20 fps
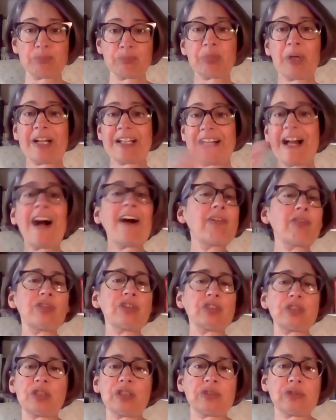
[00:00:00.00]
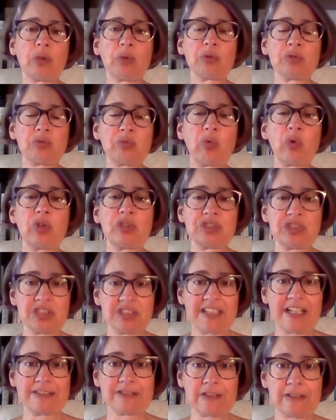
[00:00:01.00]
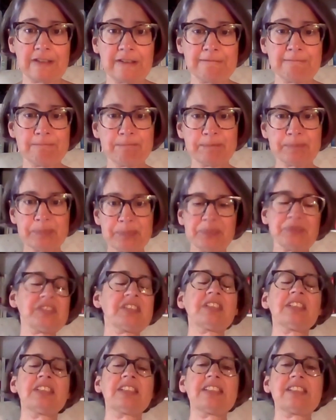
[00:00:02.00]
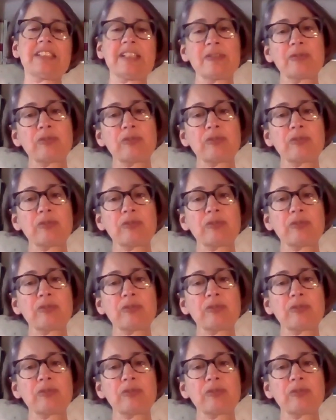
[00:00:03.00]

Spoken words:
by averaging those 4 together. The